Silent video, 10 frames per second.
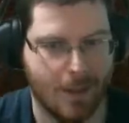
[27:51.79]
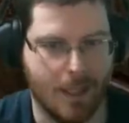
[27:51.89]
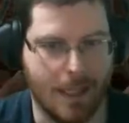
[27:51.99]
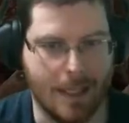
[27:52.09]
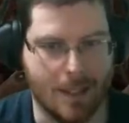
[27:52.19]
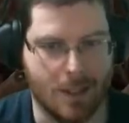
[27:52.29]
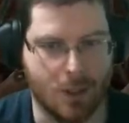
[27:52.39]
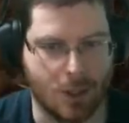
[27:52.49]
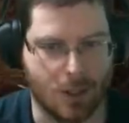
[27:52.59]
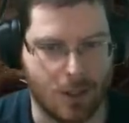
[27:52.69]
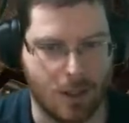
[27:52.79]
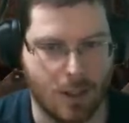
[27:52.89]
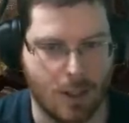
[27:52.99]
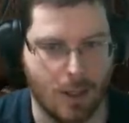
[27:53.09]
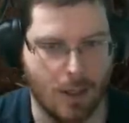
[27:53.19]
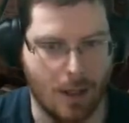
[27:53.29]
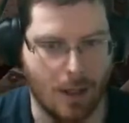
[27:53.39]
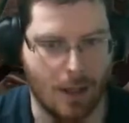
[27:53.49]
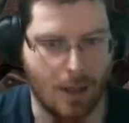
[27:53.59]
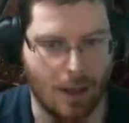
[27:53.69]
I don't care if the Alliance is all a bunch of
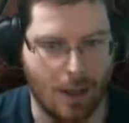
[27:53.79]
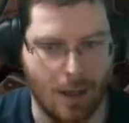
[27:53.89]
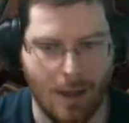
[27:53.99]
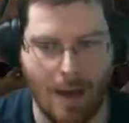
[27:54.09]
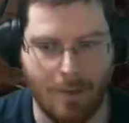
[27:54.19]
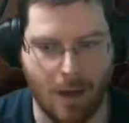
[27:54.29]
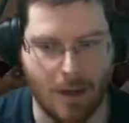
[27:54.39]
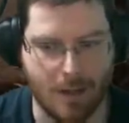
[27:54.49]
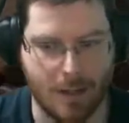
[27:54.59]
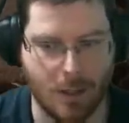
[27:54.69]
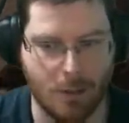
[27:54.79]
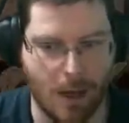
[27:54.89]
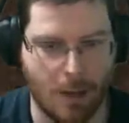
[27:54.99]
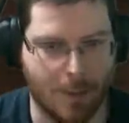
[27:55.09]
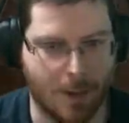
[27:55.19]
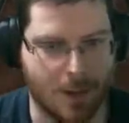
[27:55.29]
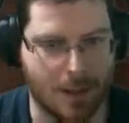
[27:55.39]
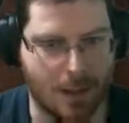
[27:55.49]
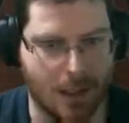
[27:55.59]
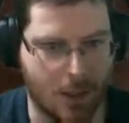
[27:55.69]
12-year-olds or whatever people say about them.
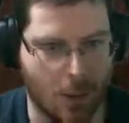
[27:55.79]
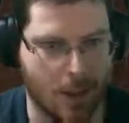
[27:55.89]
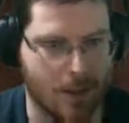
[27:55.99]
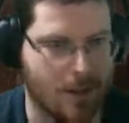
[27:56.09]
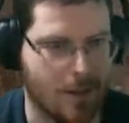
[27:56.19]
I don't care.